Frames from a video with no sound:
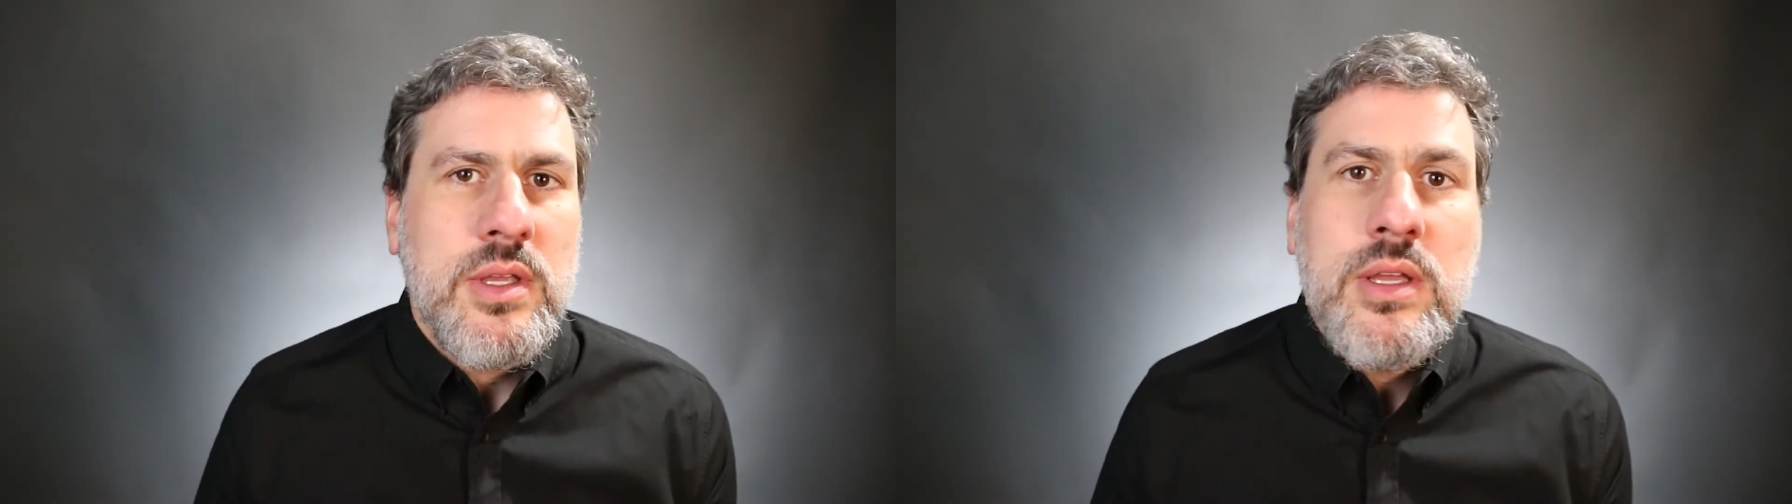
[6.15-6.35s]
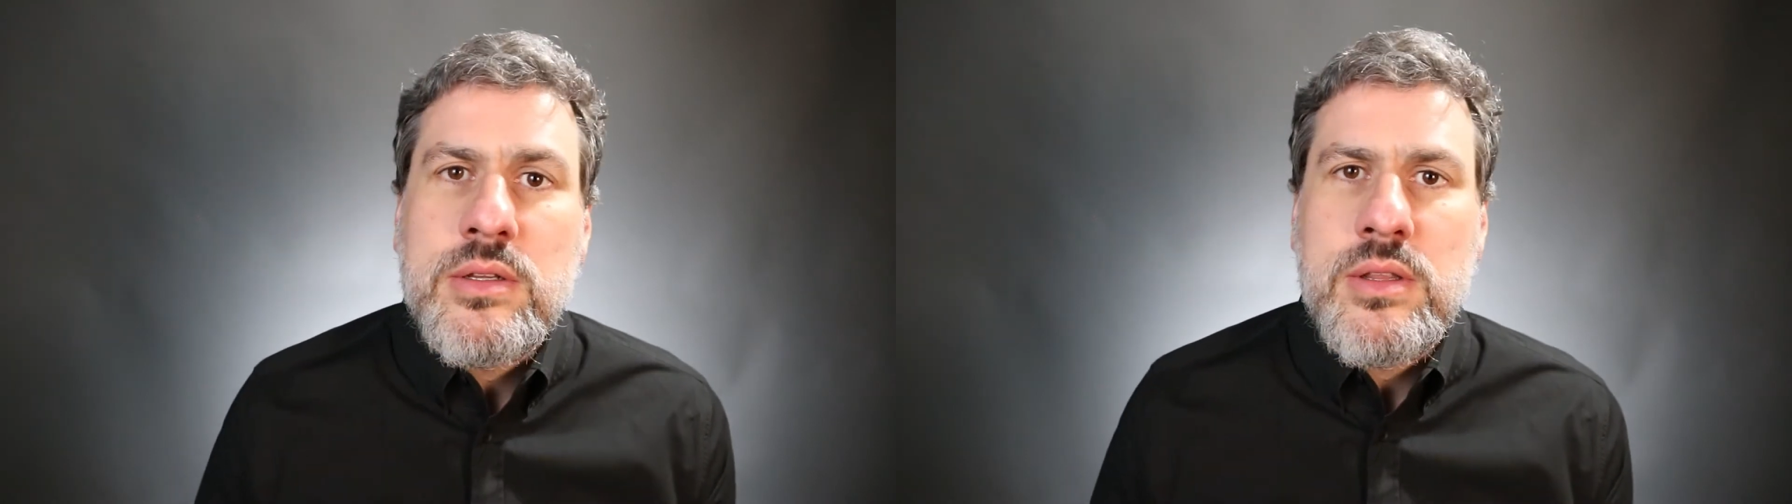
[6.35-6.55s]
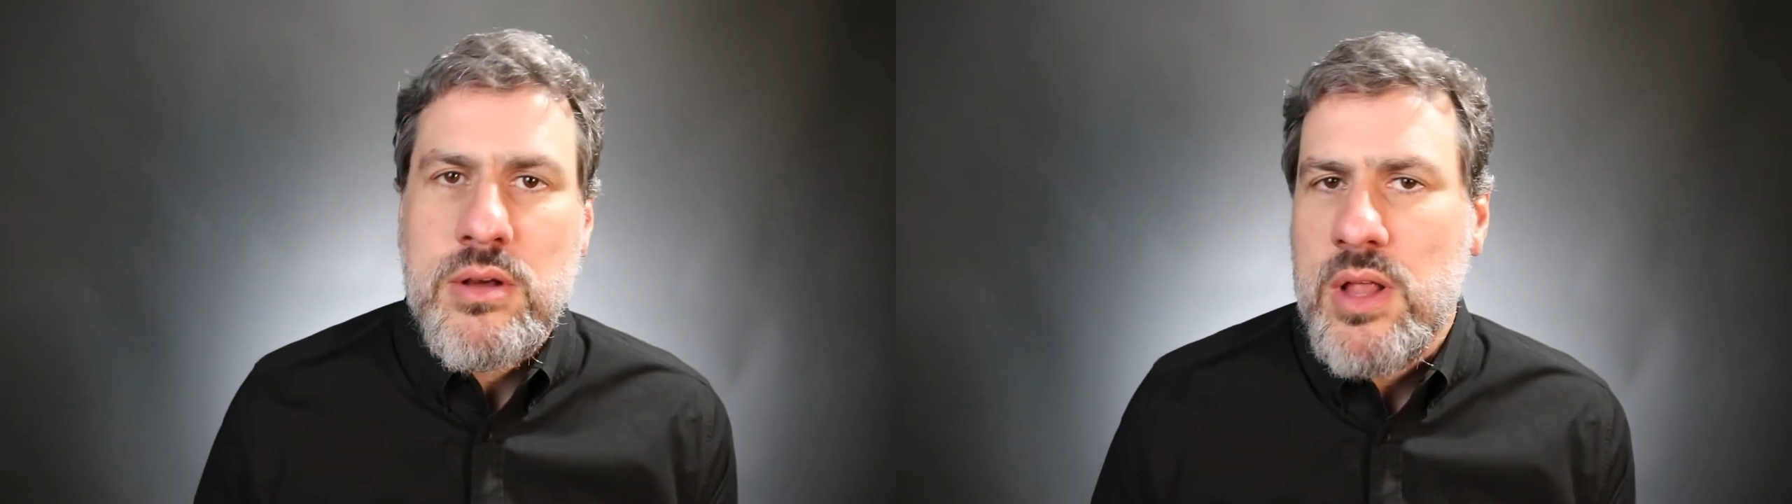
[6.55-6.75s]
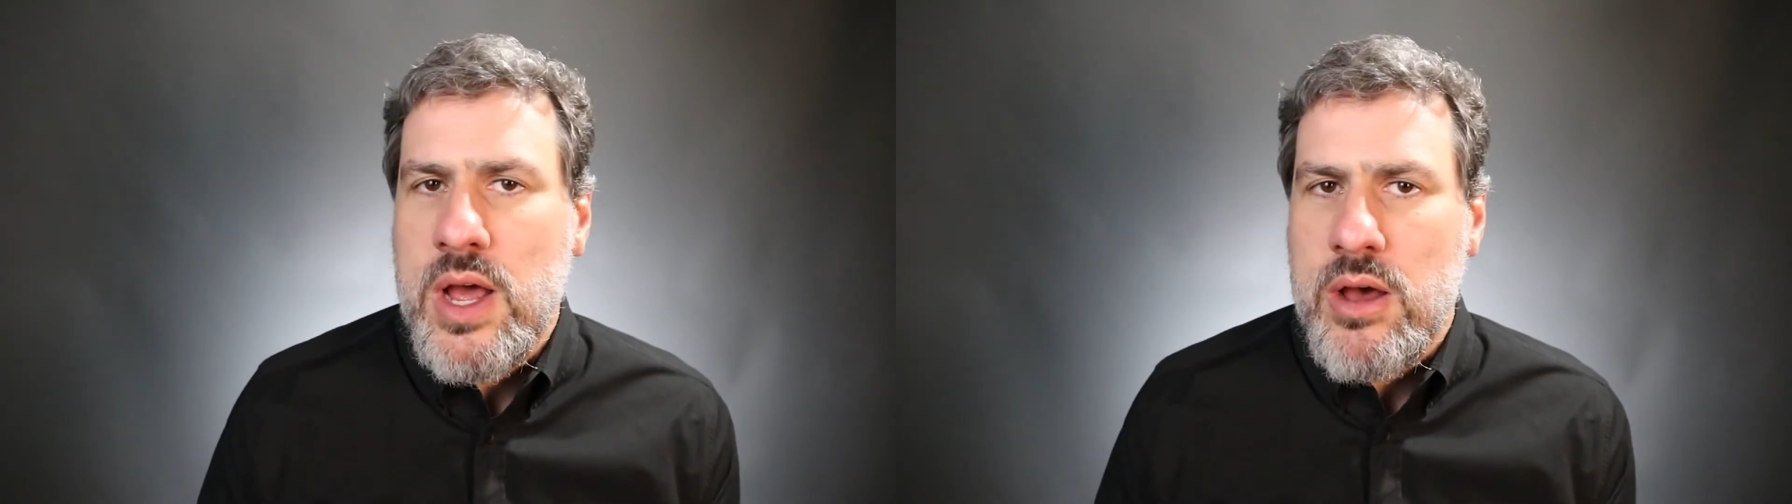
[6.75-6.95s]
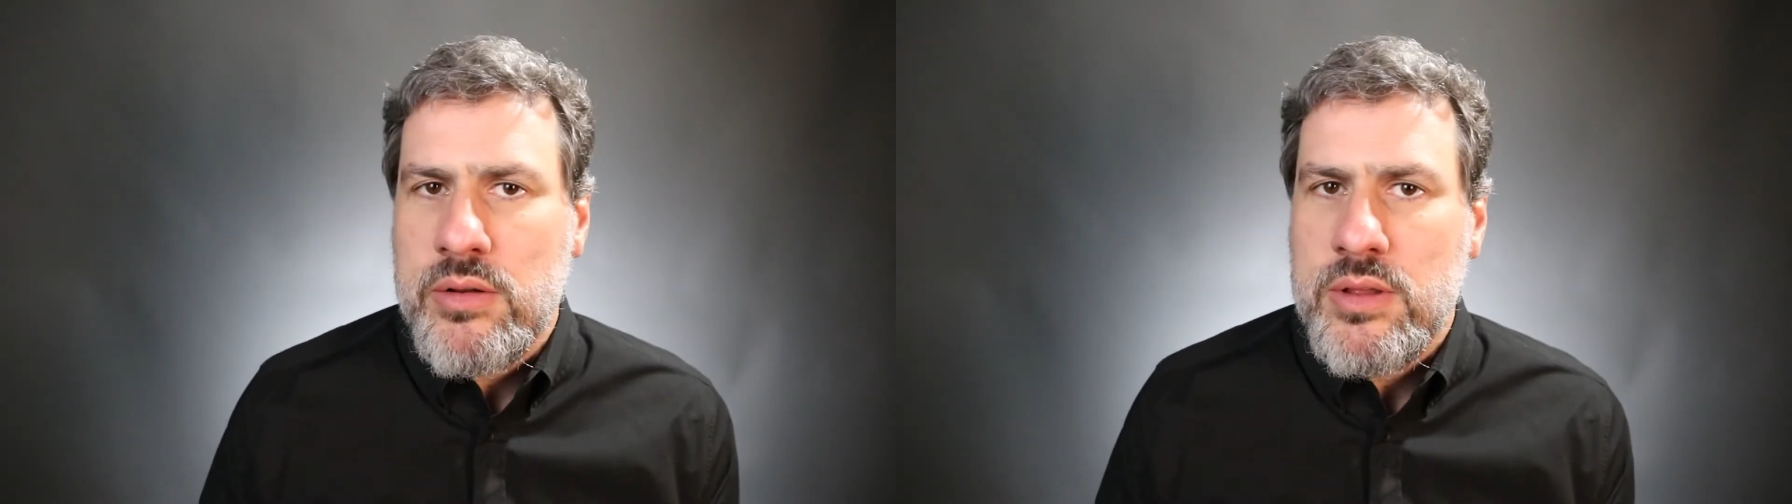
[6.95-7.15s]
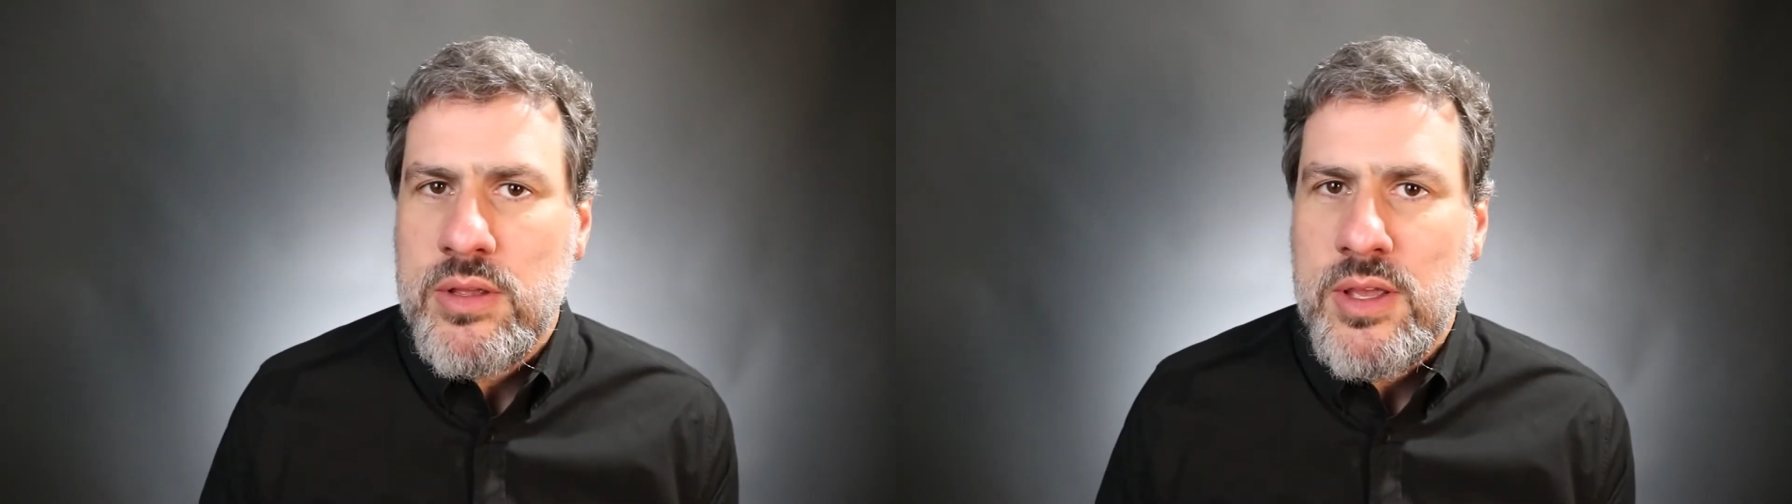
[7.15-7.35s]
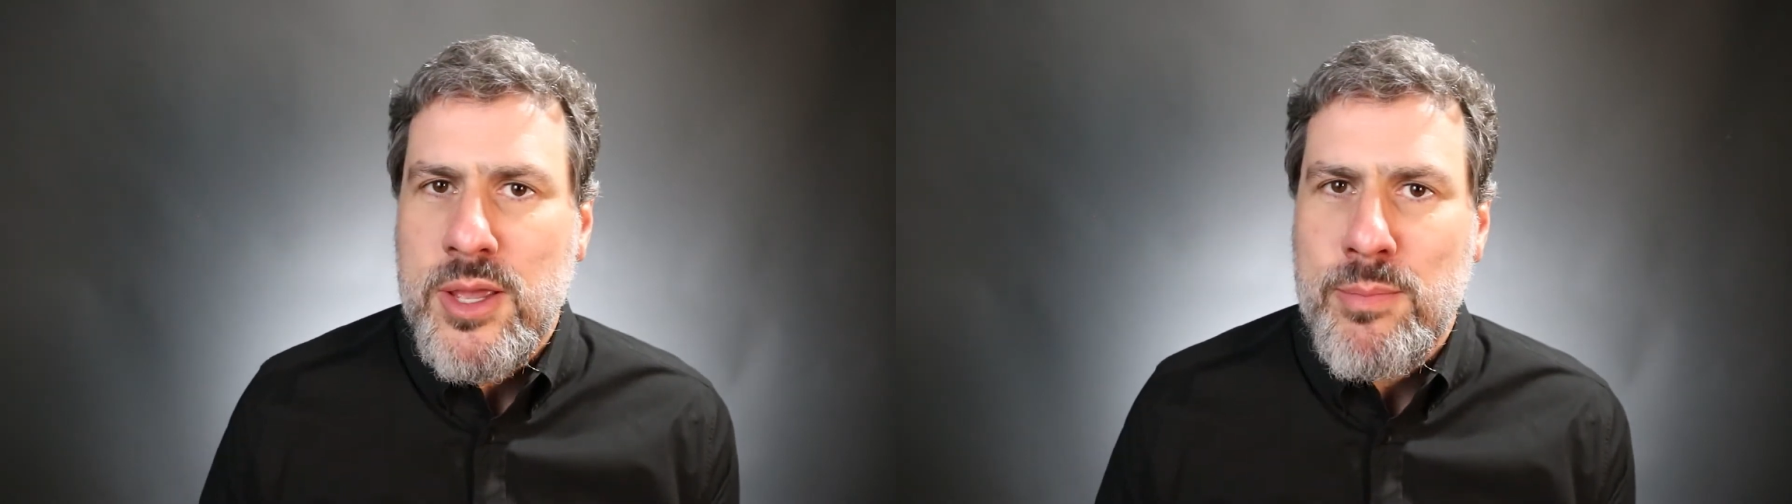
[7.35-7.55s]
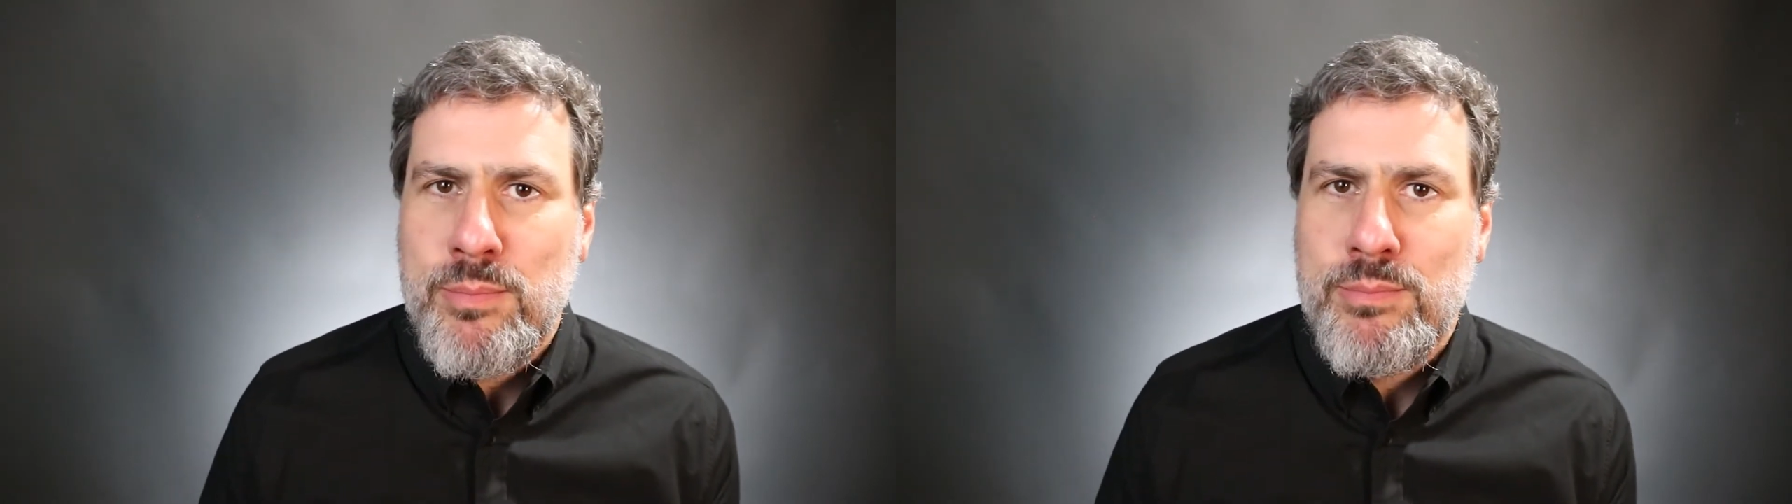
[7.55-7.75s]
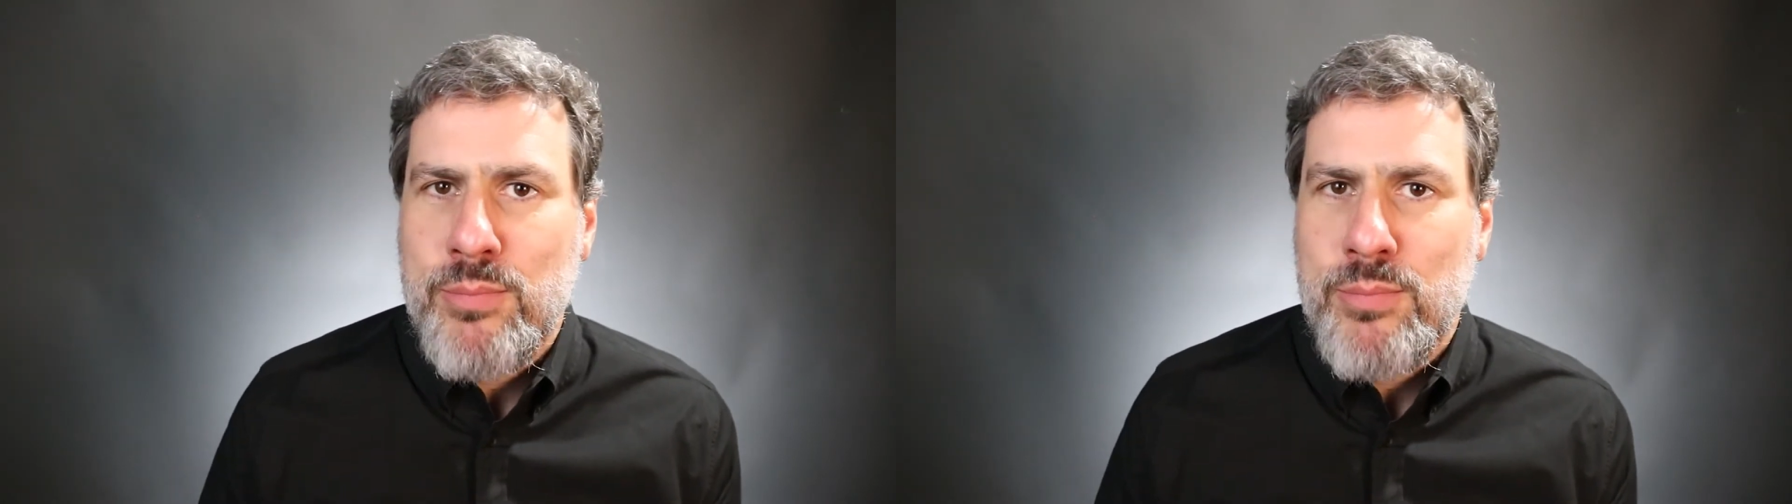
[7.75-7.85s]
into the cloud and